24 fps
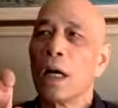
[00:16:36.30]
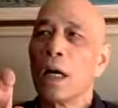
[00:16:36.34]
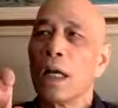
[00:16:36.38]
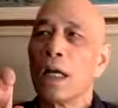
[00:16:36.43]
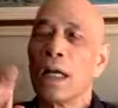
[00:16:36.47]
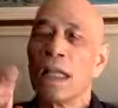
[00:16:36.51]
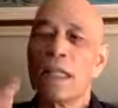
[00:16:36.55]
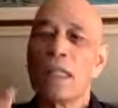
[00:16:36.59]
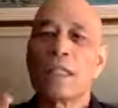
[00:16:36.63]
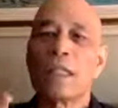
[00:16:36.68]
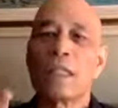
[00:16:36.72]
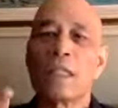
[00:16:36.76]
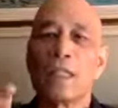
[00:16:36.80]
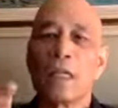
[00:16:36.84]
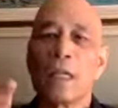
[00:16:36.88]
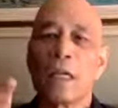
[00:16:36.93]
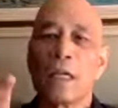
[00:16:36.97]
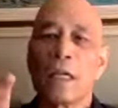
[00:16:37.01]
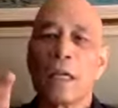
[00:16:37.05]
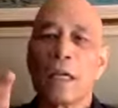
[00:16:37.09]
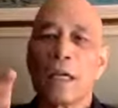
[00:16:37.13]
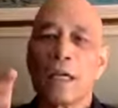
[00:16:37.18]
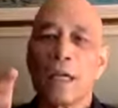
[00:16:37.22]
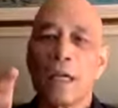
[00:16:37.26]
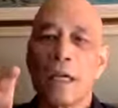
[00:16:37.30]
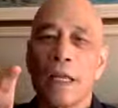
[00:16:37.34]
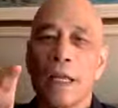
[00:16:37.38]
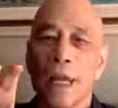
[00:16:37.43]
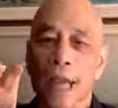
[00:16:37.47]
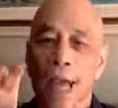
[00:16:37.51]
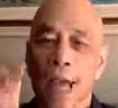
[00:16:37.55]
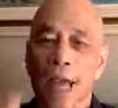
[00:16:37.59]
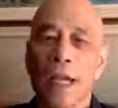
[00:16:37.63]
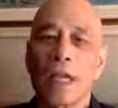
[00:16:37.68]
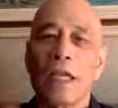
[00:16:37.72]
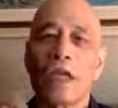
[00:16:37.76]
is an
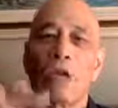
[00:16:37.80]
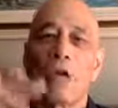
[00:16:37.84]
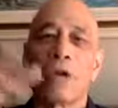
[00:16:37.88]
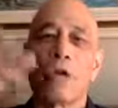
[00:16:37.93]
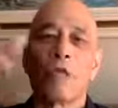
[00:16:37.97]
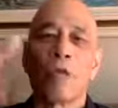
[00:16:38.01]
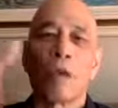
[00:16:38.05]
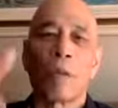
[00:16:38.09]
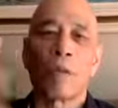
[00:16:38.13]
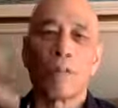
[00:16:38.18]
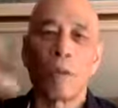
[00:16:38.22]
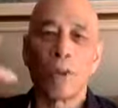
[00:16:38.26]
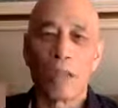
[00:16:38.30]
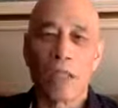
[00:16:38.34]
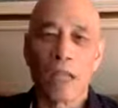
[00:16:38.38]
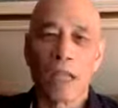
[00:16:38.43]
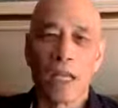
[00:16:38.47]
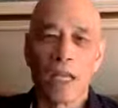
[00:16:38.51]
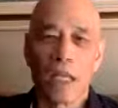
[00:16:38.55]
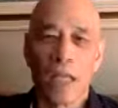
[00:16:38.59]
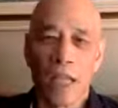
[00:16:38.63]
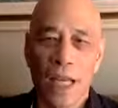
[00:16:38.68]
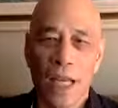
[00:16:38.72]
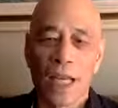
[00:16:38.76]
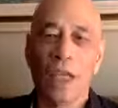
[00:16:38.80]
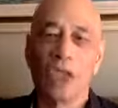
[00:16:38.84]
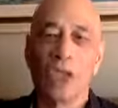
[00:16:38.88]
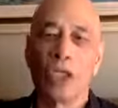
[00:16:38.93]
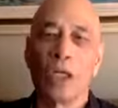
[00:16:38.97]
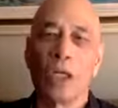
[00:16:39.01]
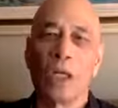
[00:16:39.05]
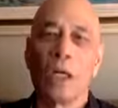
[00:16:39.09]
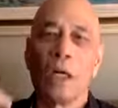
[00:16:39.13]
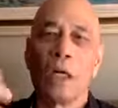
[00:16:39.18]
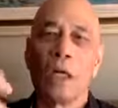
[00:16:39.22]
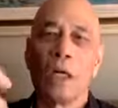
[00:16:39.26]
accurate
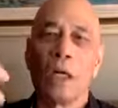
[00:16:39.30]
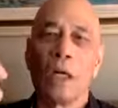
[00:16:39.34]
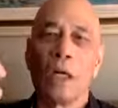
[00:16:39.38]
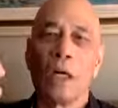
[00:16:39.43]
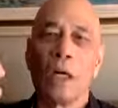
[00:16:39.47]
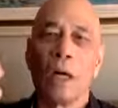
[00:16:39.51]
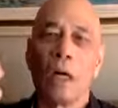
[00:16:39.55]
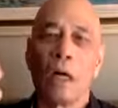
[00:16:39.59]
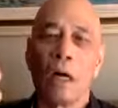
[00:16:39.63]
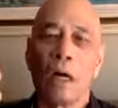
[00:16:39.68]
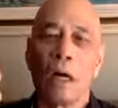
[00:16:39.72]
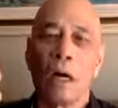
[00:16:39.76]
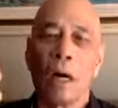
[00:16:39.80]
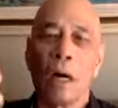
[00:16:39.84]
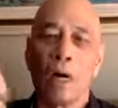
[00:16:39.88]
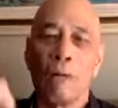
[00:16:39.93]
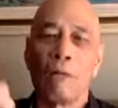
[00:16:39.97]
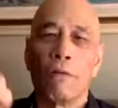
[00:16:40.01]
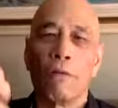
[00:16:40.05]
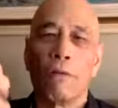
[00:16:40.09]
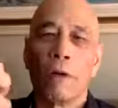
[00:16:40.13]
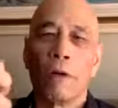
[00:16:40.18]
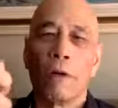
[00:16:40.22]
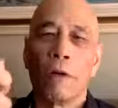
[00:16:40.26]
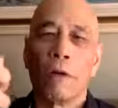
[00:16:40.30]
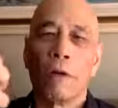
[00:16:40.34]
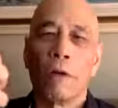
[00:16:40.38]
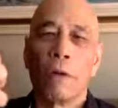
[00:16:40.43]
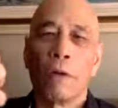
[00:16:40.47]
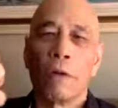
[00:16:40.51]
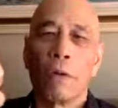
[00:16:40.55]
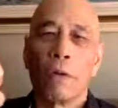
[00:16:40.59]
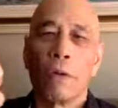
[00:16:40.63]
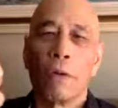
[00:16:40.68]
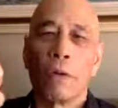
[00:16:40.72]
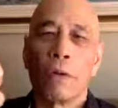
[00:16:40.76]
representation of
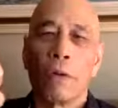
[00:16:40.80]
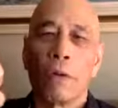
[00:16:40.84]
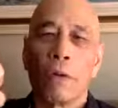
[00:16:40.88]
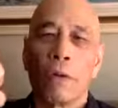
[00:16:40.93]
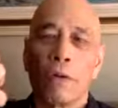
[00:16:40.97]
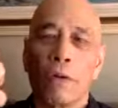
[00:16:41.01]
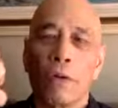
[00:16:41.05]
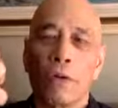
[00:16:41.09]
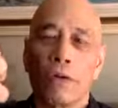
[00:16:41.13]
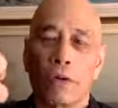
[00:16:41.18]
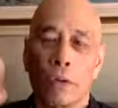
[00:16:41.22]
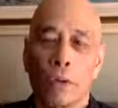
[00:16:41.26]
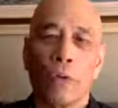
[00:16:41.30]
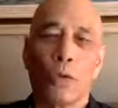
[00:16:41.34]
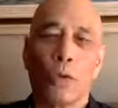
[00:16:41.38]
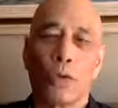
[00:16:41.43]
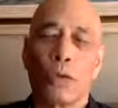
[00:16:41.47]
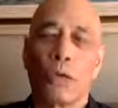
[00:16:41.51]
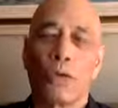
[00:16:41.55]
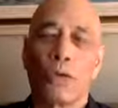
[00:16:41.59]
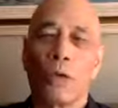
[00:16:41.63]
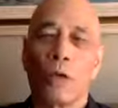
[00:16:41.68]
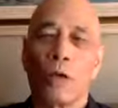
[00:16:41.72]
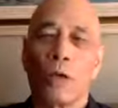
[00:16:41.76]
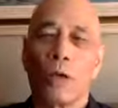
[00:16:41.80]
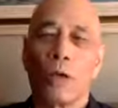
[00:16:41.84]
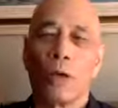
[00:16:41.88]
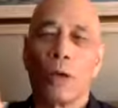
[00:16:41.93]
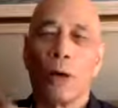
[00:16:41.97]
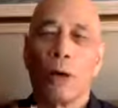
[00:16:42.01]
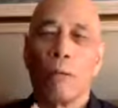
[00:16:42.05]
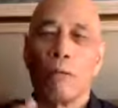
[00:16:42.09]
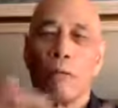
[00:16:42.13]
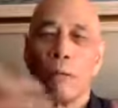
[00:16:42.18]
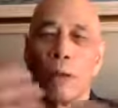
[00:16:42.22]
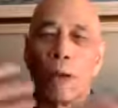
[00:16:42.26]
truth,
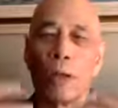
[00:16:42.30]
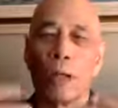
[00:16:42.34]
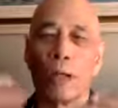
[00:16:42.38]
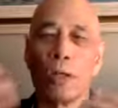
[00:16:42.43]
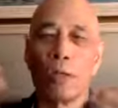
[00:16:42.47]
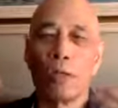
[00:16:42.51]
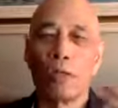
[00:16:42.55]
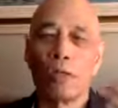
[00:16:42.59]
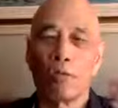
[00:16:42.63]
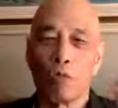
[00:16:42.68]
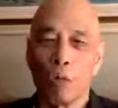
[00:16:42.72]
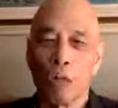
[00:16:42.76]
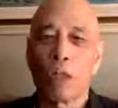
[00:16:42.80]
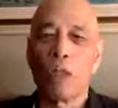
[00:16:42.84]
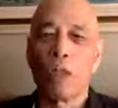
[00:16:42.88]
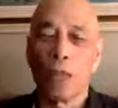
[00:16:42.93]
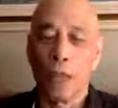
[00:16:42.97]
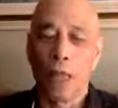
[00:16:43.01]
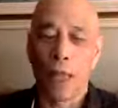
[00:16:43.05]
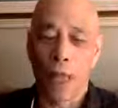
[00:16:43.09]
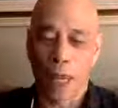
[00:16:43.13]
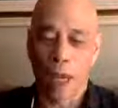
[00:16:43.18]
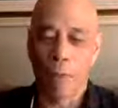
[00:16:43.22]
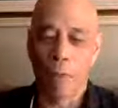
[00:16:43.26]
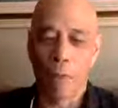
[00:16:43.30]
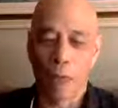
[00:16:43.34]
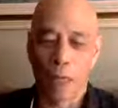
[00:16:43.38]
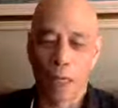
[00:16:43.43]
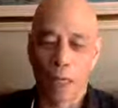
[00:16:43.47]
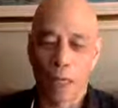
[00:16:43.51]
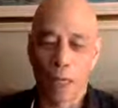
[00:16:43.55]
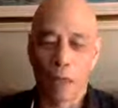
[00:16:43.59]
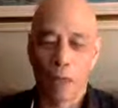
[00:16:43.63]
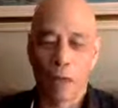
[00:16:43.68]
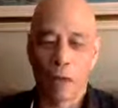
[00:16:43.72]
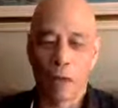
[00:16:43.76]
of what is really happening,
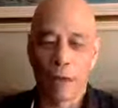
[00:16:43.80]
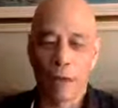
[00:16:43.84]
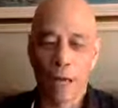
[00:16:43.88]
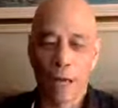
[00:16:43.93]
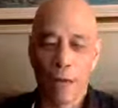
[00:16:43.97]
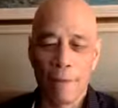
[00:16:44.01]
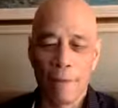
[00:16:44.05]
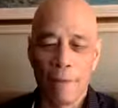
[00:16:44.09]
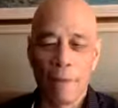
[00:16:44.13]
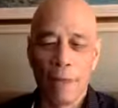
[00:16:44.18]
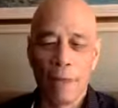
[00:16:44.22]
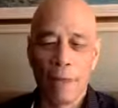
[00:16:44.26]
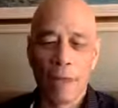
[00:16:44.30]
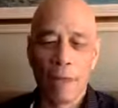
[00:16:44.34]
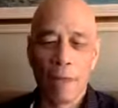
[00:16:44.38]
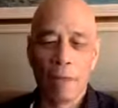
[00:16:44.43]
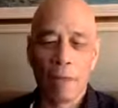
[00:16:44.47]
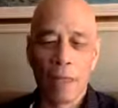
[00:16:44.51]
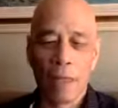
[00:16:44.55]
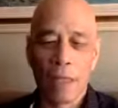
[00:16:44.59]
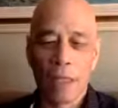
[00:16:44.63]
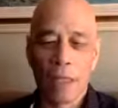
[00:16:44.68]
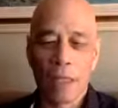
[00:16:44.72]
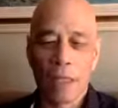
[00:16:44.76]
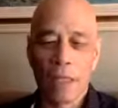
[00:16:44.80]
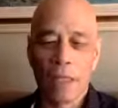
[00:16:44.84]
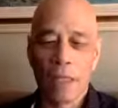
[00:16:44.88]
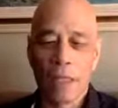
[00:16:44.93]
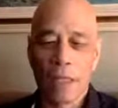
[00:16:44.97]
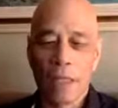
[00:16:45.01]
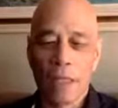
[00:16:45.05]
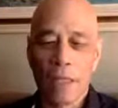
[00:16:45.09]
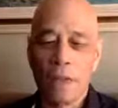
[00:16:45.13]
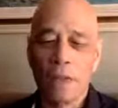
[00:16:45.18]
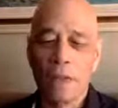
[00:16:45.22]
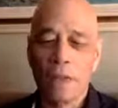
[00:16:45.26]
okay? Because
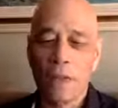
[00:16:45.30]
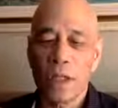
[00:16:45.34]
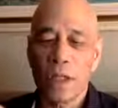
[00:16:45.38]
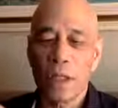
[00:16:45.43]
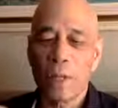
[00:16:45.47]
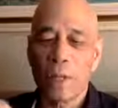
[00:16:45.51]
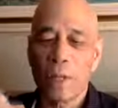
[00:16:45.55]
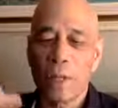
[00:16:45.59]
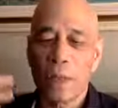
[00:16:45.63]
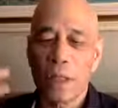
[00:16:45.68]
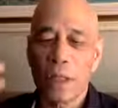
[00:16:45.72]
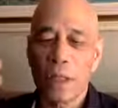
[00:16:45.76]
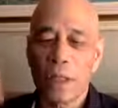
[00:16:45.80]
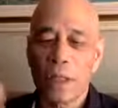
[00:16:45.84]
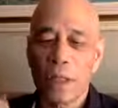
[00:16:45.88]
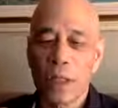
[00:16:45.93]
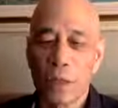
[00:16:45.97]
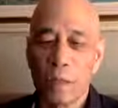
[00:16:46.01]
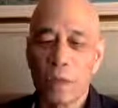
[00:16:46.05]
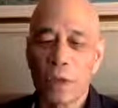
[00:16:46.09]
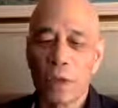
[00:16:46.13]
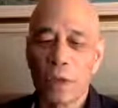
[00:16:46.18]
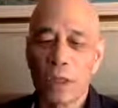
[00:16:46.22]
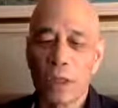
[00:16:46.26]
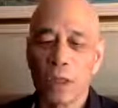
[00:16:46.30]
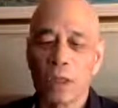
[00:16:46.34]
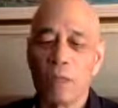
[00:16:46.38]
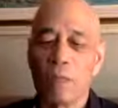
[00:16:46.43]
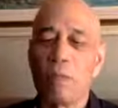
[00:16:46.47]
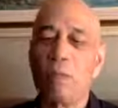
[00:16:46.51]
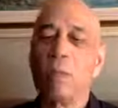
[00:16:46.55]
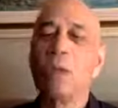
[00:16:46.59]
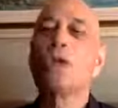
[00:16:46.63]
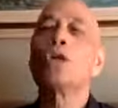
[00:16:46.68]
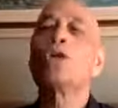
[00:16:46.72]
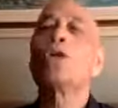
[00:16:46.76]
if their assumption is
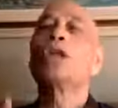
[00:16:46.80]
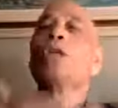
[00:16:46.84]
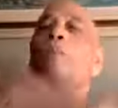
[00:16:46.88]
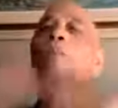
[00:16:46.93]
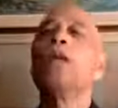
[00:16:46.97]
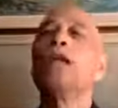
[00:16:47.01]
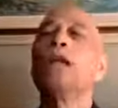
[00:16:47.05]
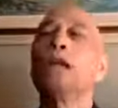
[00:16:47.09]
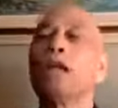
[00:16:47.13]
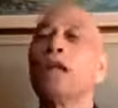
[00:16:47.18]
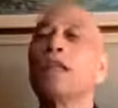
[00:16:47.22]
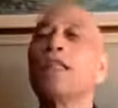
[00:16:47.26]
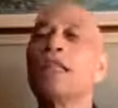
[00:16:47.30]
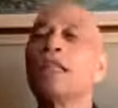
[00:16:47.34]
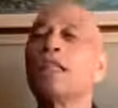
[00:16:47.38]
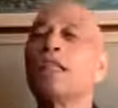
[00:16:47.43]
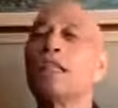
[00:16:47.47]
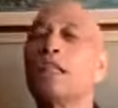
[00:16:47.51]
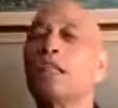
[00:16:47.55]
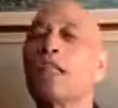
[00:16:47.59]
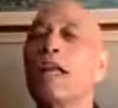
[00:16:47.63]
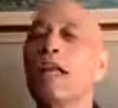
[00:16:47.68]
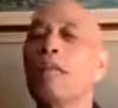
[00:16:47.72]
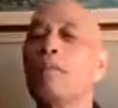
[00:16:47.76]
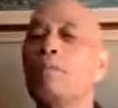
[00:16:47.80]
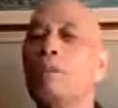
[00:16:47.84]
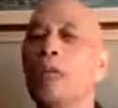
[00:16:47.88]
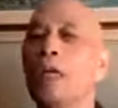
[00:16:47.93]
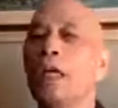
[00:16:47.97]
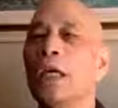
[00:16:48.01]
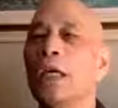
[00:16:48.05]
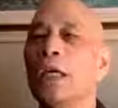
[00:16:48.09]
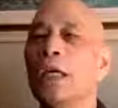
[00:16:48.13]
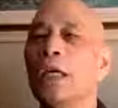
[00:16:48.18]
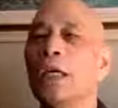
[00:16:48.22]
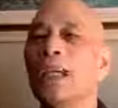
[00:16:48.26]
merely because it's a light
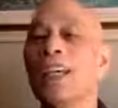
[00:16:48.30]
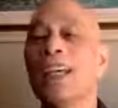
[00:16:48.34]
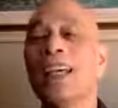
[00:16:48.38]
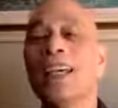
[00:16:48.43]
being,